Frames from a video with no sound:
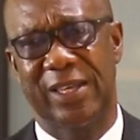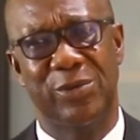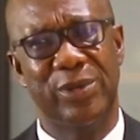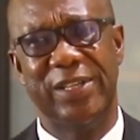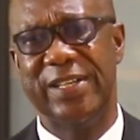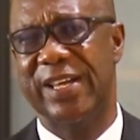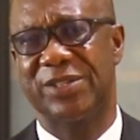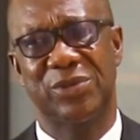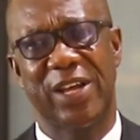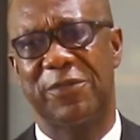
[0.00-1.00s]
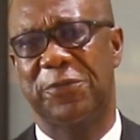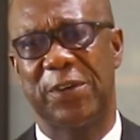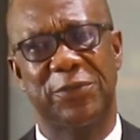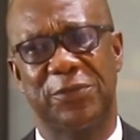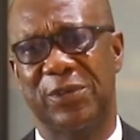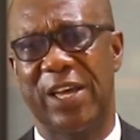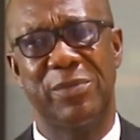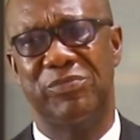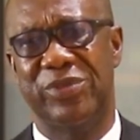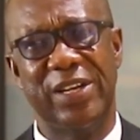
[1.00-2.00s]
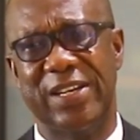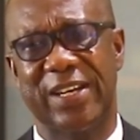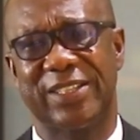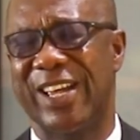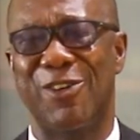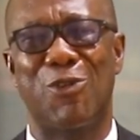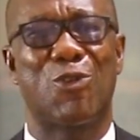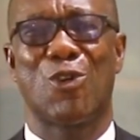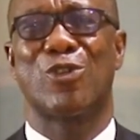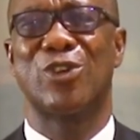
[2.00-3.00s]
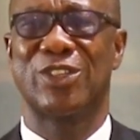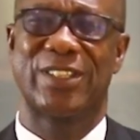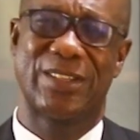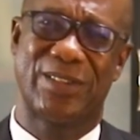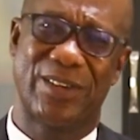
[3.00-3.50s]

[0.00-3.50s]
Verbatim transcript: He will lead us to that faithful, obedient, and glorious